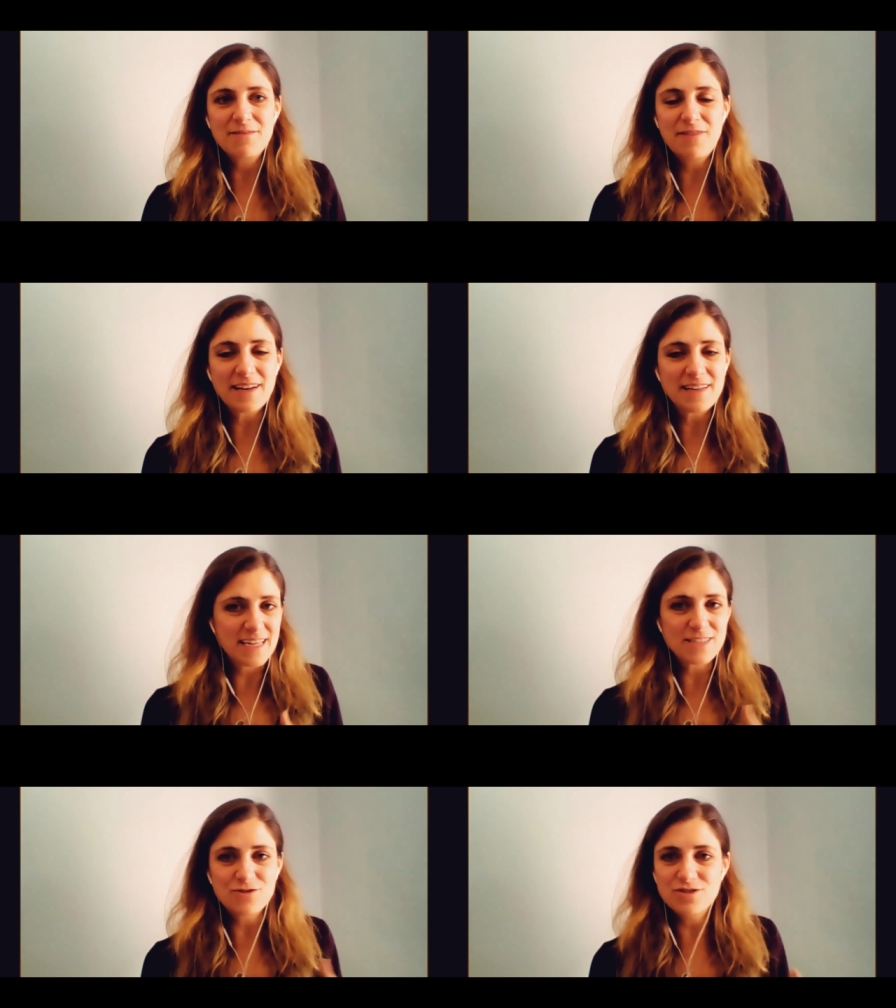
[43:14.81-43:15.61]
finding
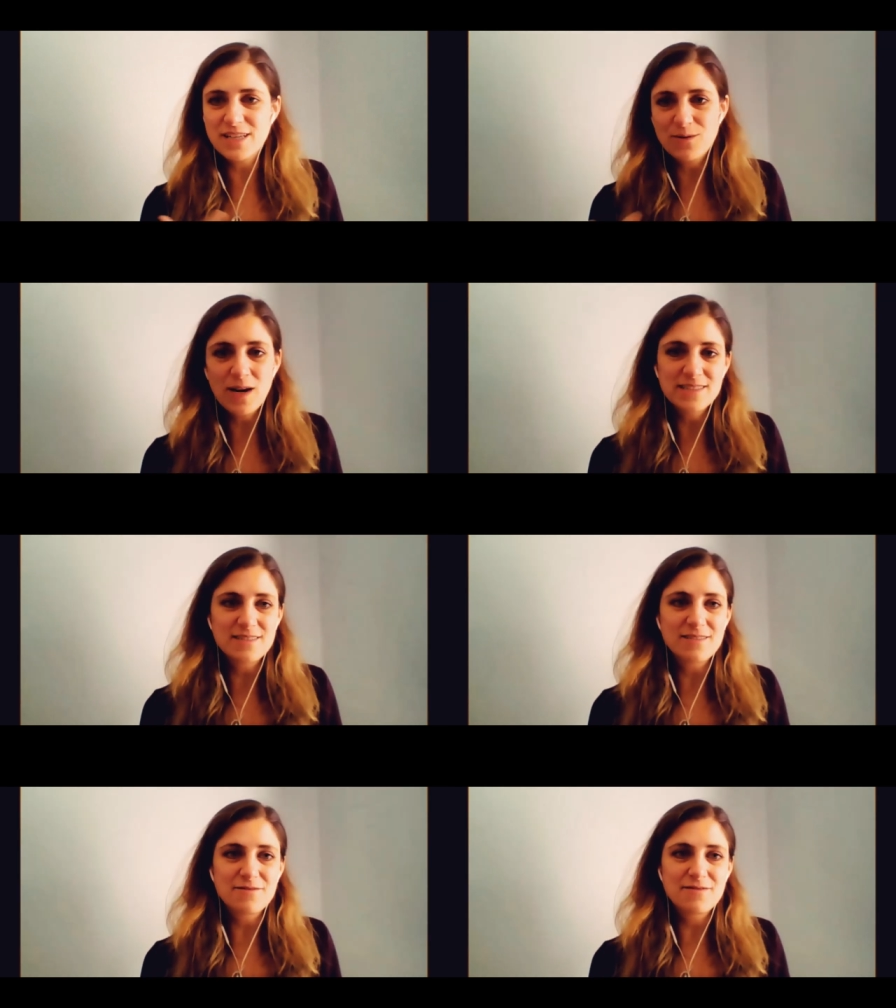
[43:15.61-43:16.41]
interesting ways
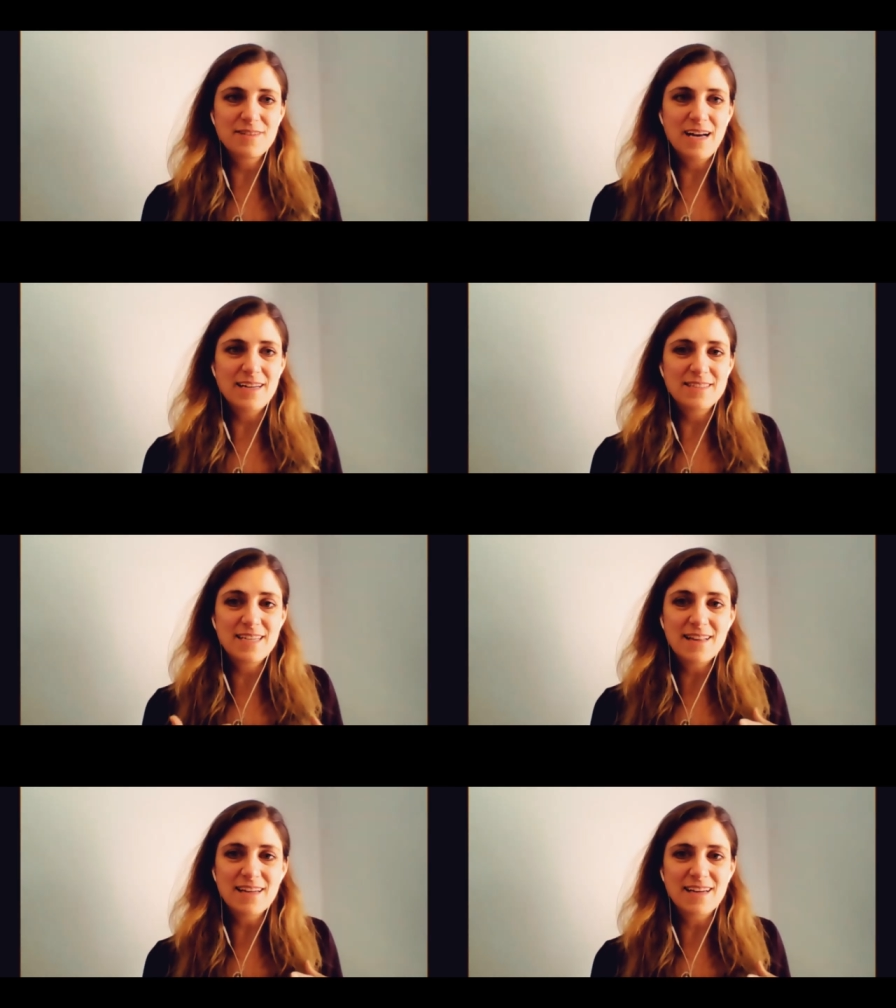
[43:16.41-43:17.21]
of
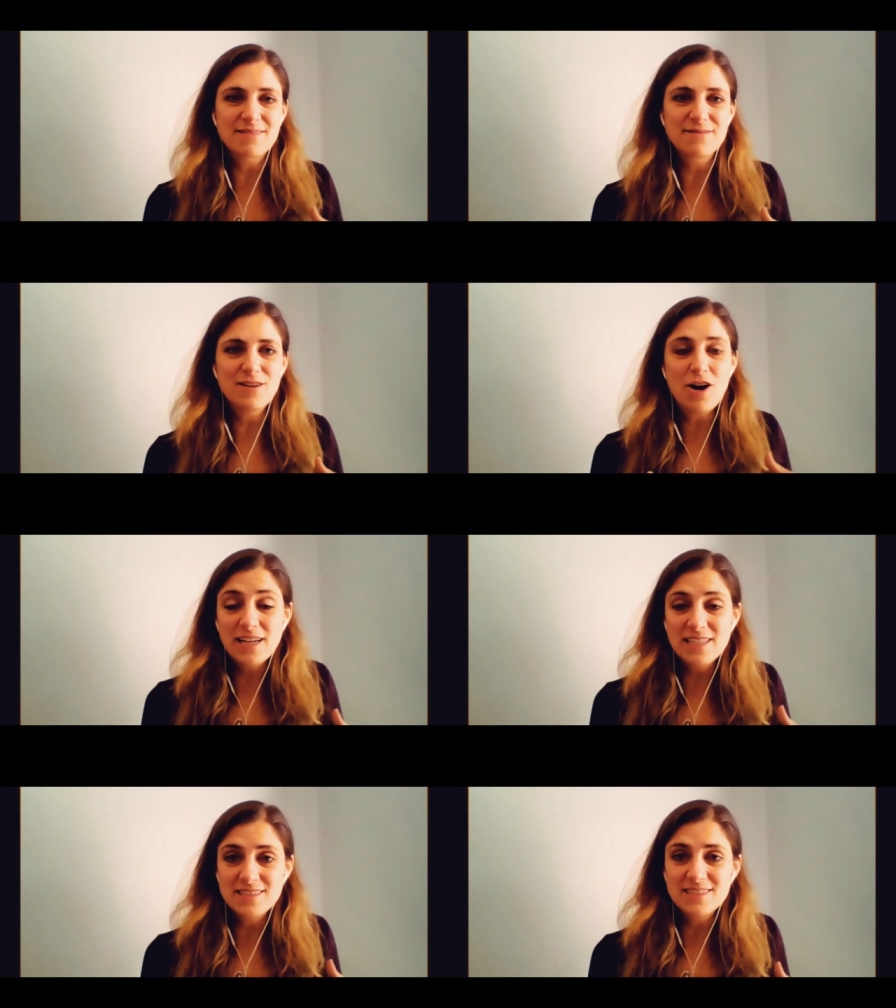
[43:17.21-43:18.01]
telling
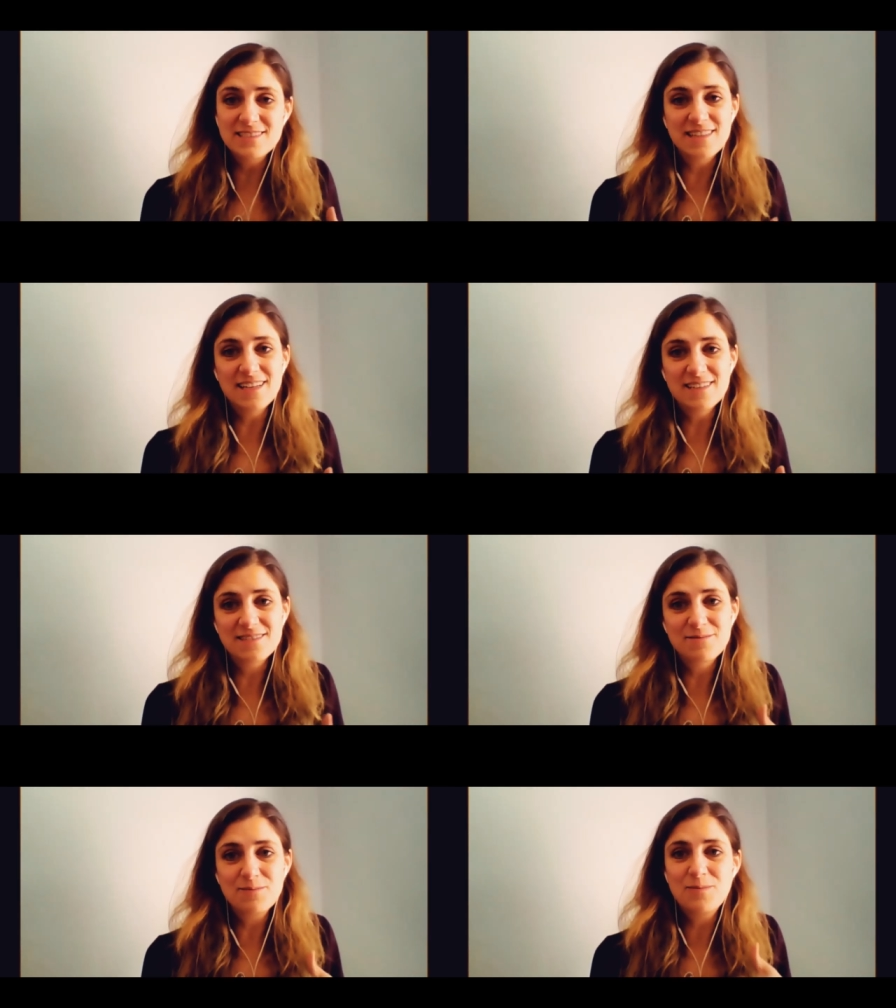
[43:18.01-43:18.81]
audiences that,
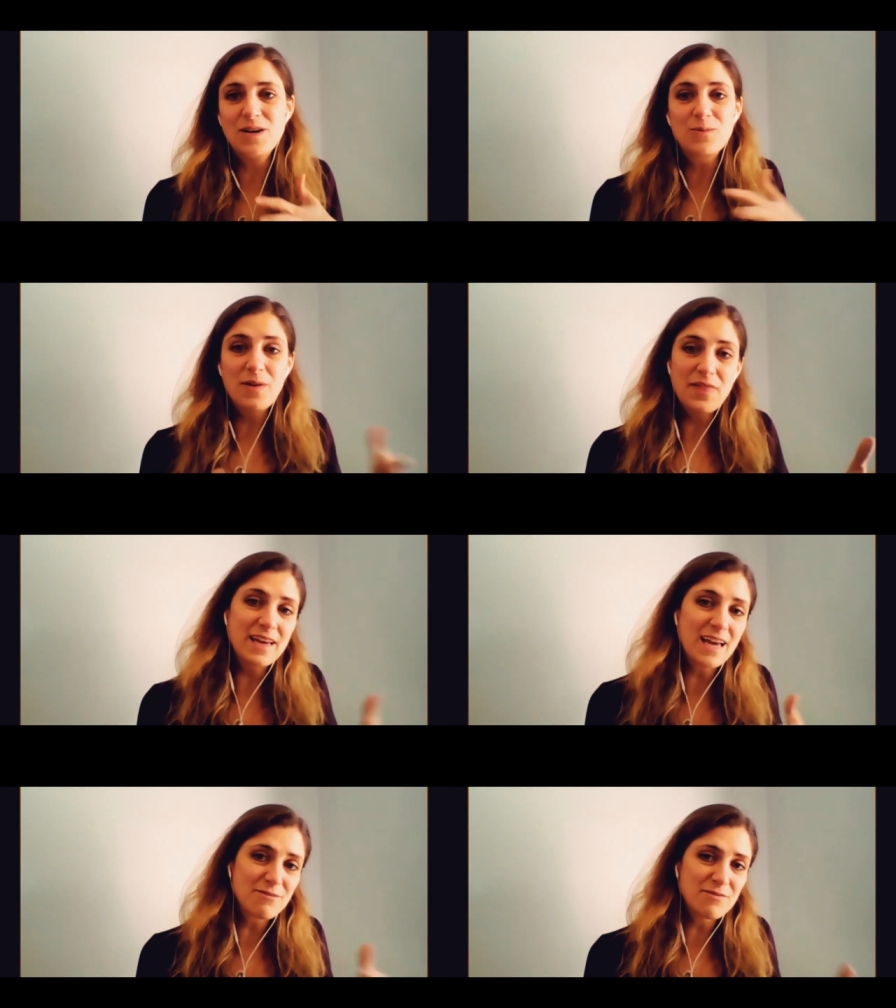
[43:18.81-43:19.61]
you know, we think
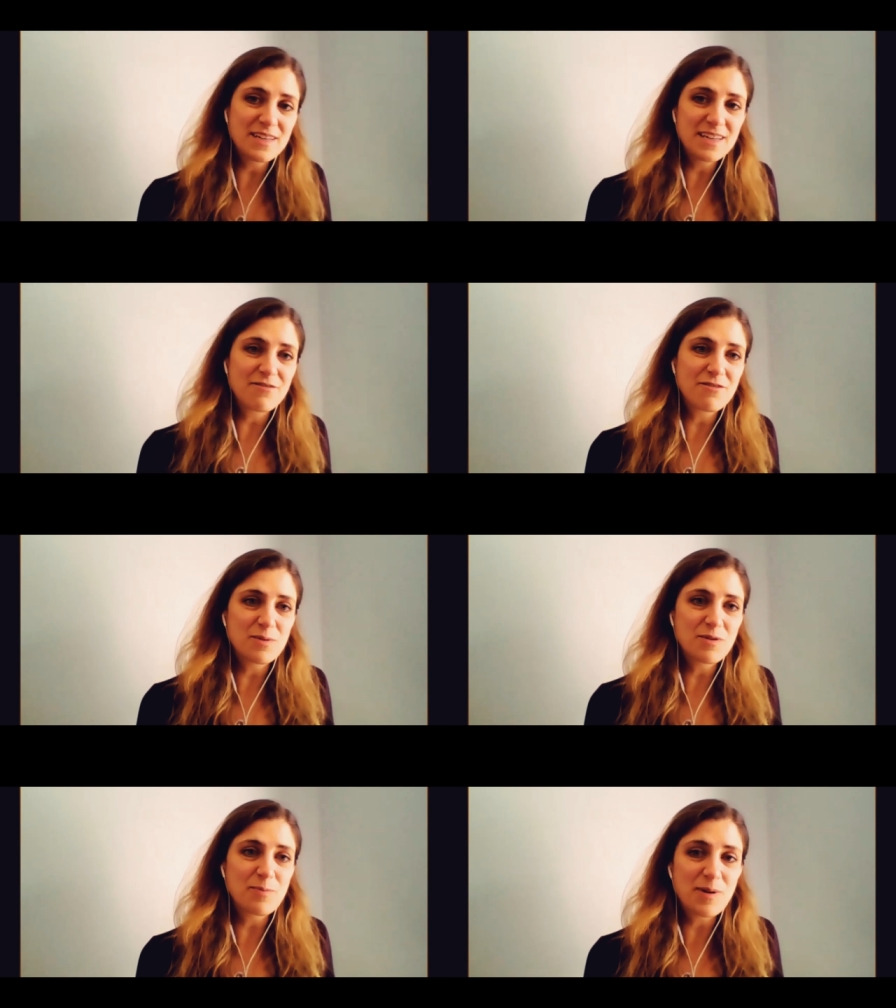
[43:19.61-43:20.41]
have affinity for
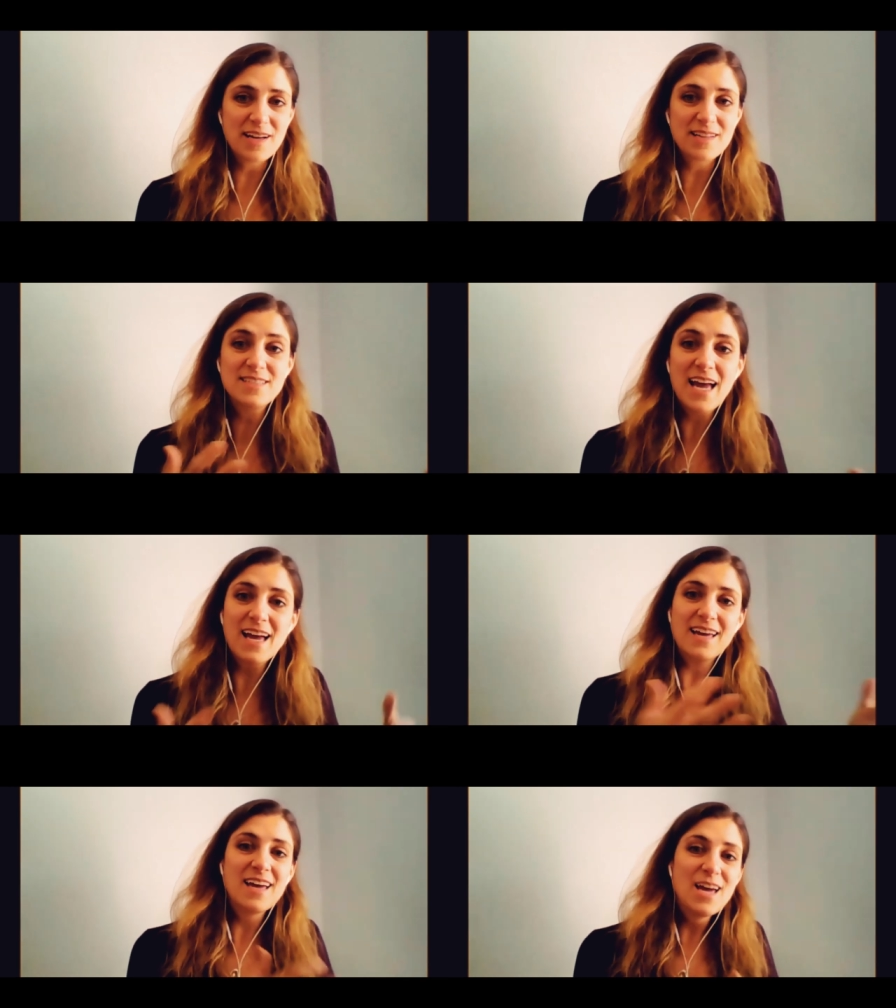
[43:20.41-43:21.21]
both brands,
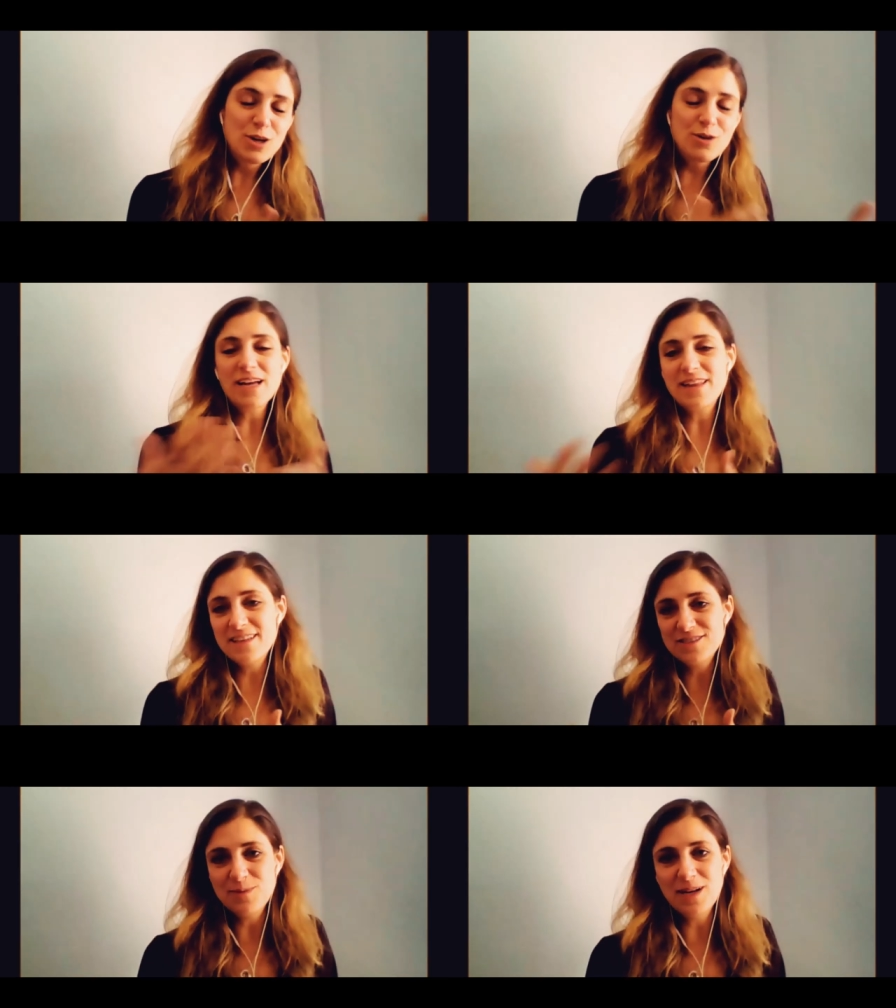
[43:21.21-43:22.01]
hey, you like
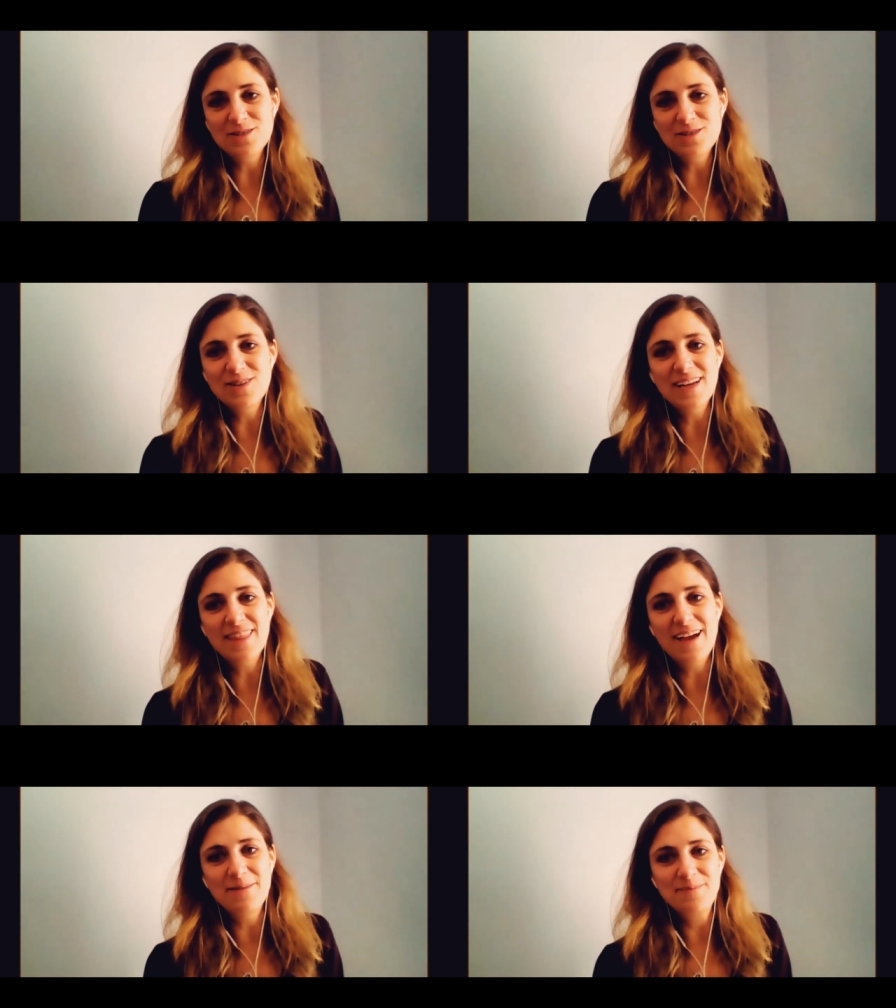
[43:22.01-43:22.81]
this, you might also like that.